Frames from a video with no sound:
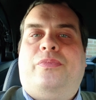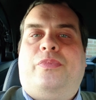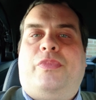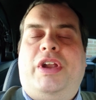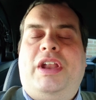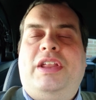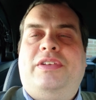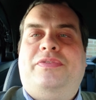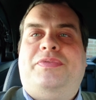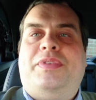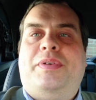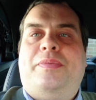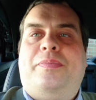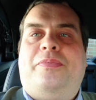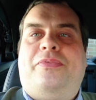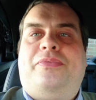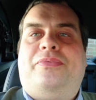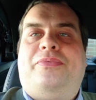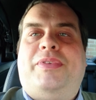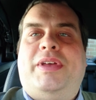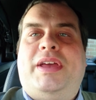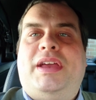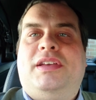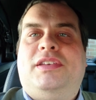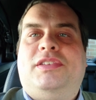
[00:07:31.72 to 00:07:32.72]
One of the
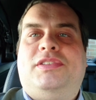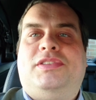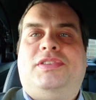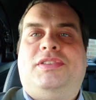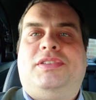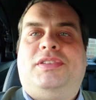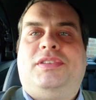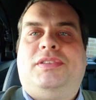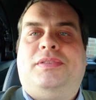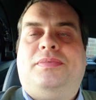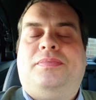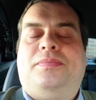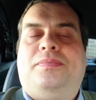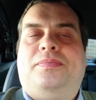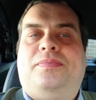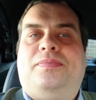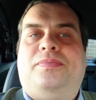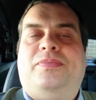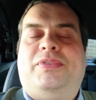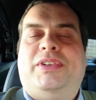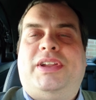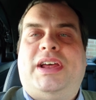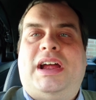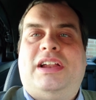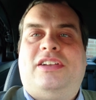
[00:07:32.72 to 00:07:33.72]
things
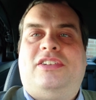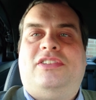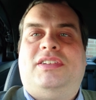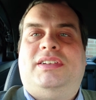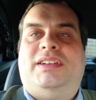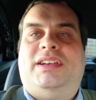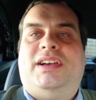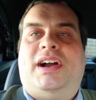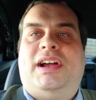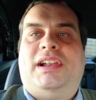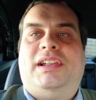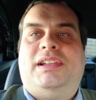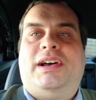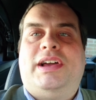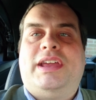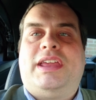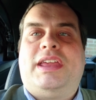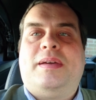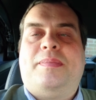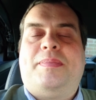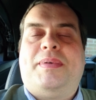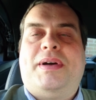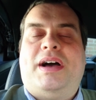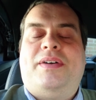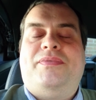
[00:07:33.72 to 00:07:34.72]
that actually I
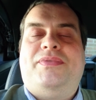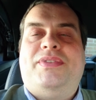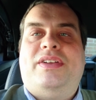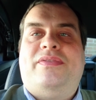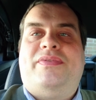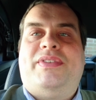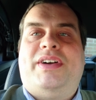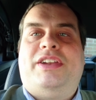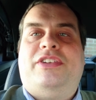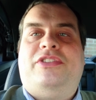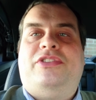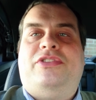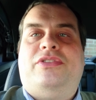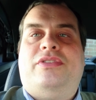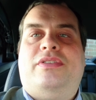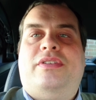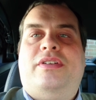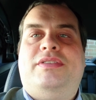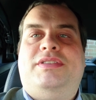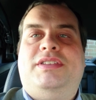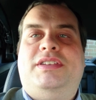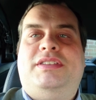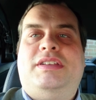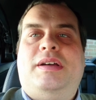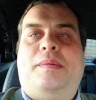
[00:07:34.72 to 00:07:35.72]
like about The Adventurer
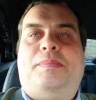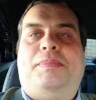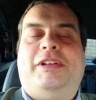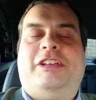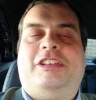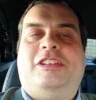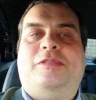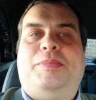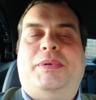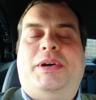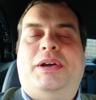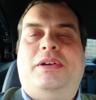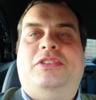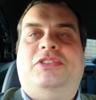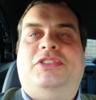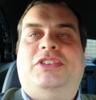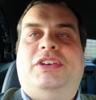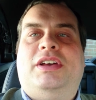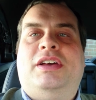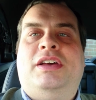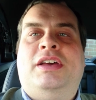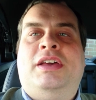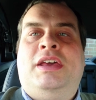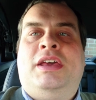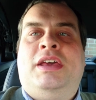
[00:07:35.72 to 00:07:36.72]
is in Double
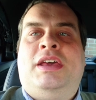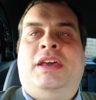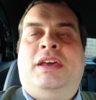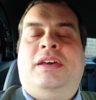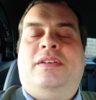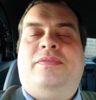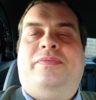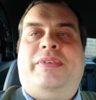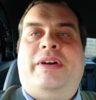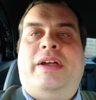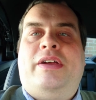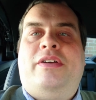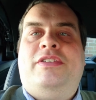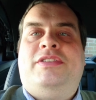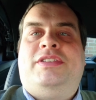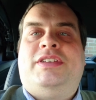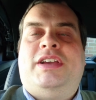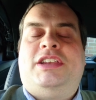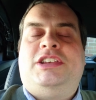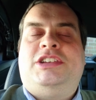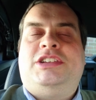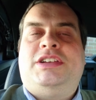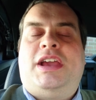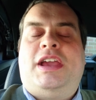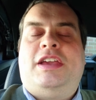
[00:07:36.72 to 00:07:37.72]
Exposure, there is
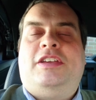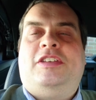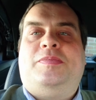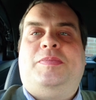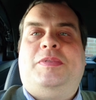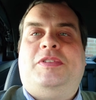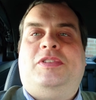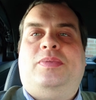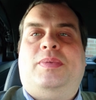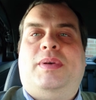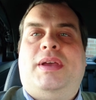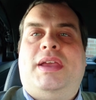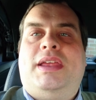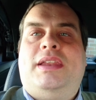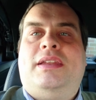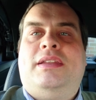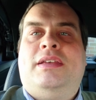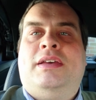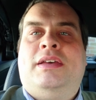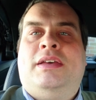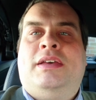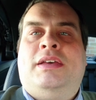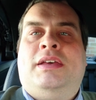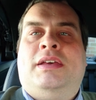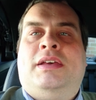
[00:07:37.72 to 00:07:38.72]
a chase
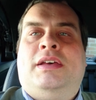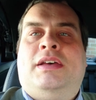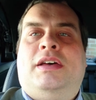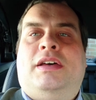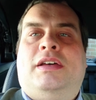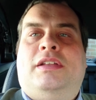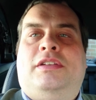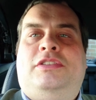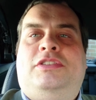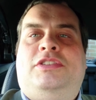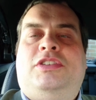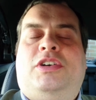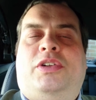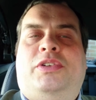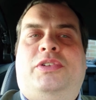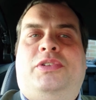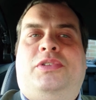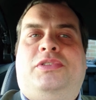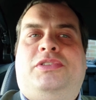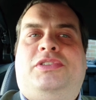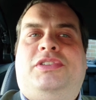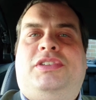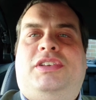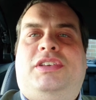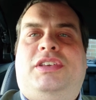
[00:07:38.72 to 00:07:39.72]
between
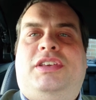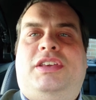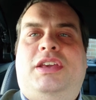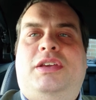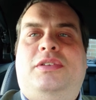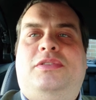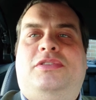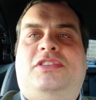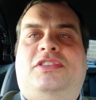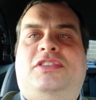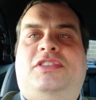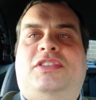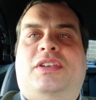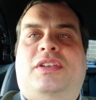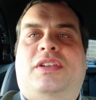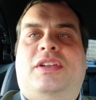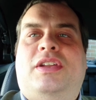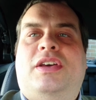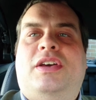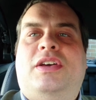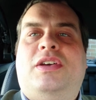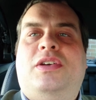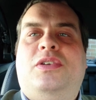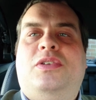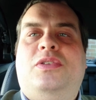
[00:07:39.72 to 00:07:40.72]
Donald
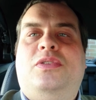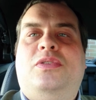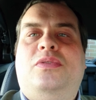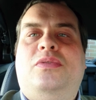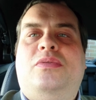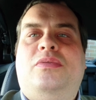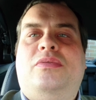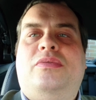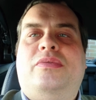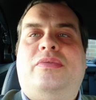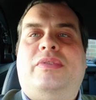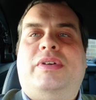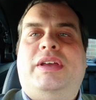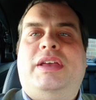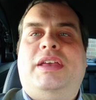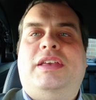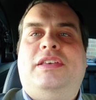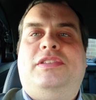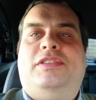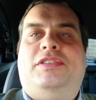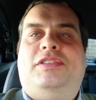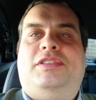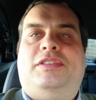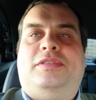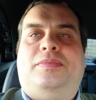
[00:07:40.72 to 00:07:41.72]
Houston, who
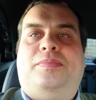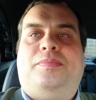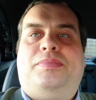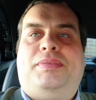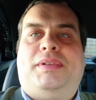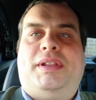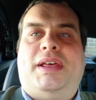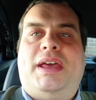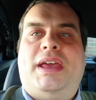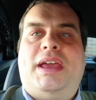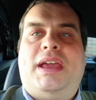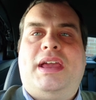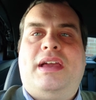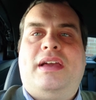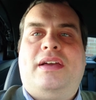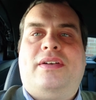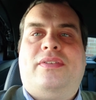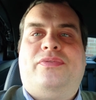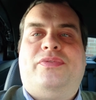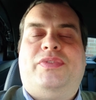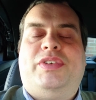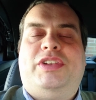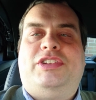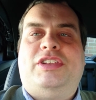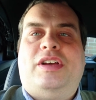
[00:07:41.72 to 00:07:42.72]
is playing
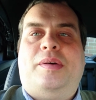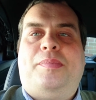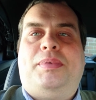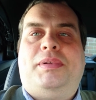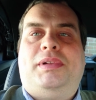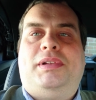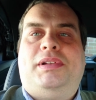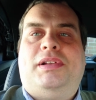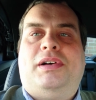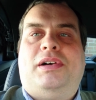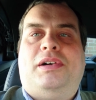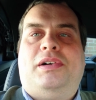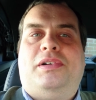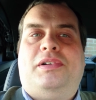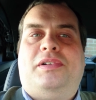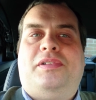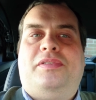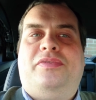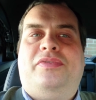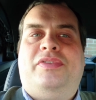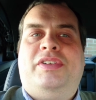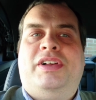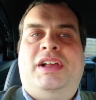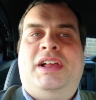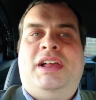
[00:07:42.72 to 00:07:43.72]
the double
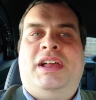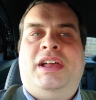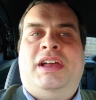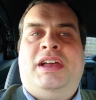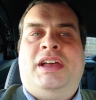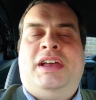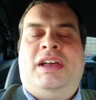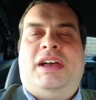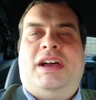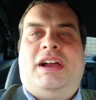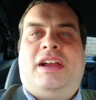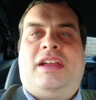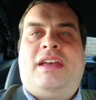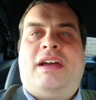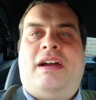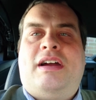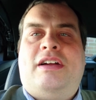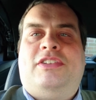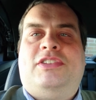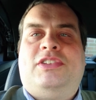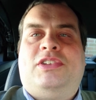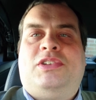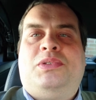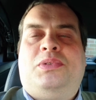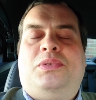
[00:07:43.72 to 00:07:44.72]
of a
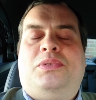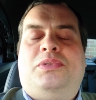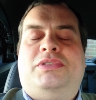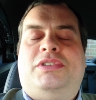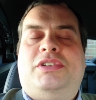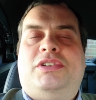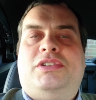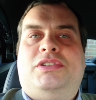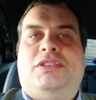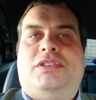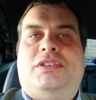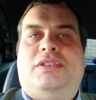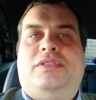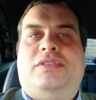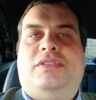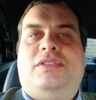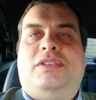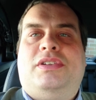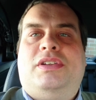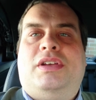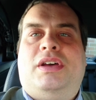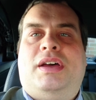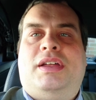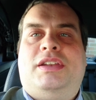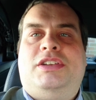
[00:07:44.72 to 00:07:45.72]
character called
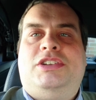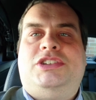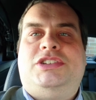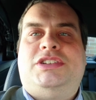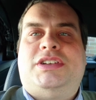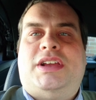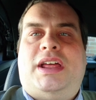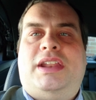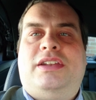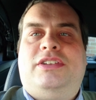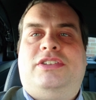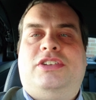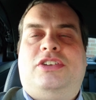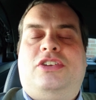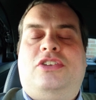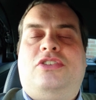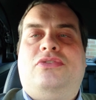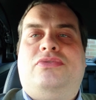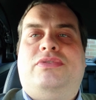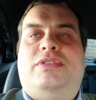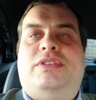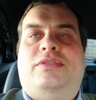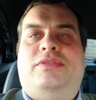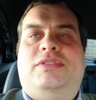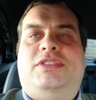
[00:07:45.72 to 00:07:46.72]
uh, Jan de
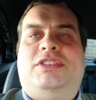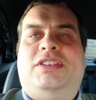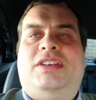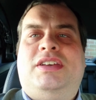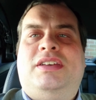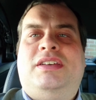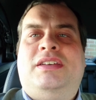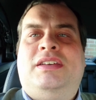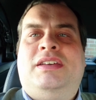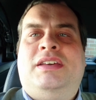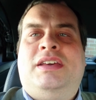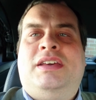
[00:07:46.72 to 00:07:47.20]
Groot,